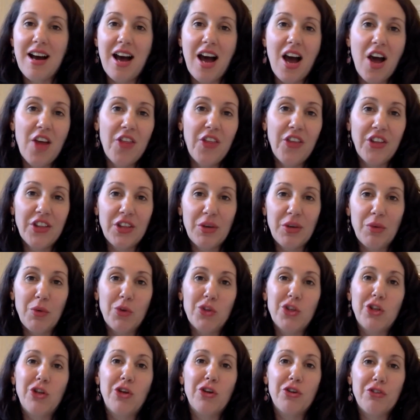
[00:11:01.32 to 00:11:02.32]
I think there was
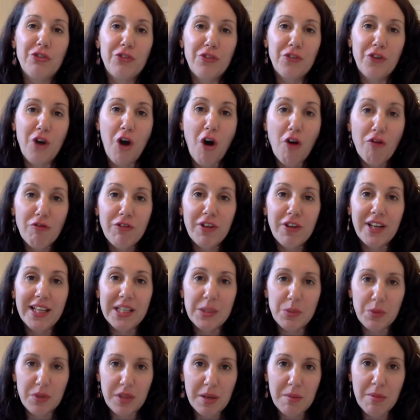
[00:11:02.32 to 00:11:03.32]
a lot of conflict
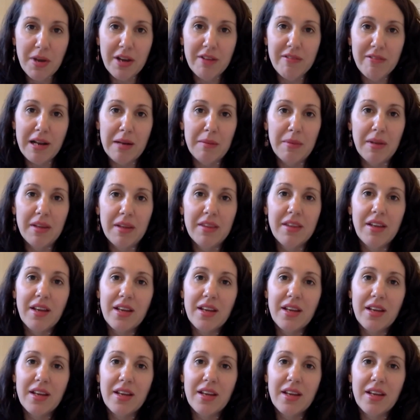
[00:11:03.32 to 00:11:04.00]
within my grandmother,